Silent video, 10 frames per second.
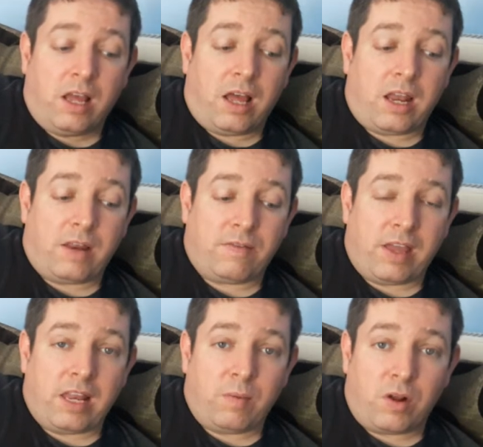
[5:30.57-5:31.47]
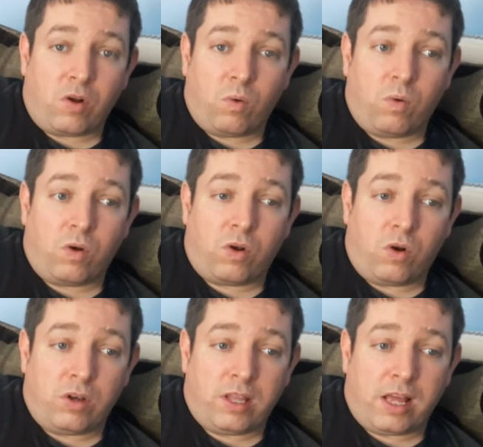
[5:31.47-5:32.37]
and if anyone
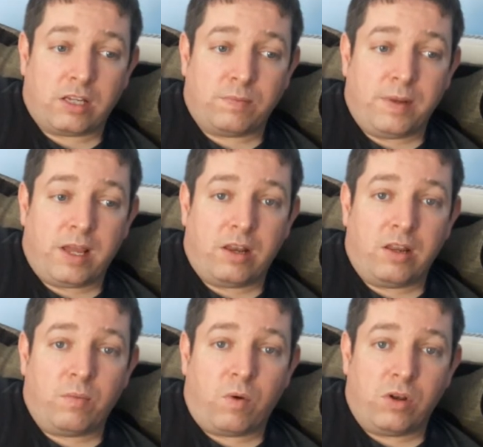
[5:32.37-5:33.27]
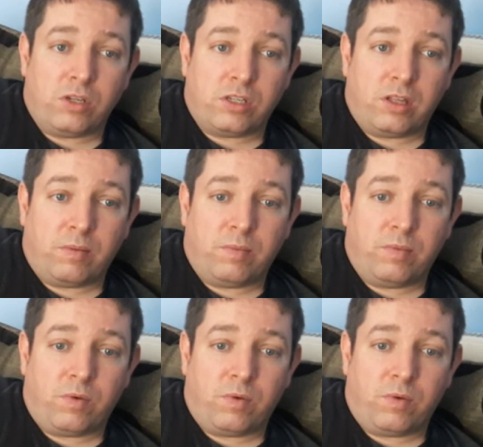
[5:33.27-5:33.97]
contacts me and they wants them,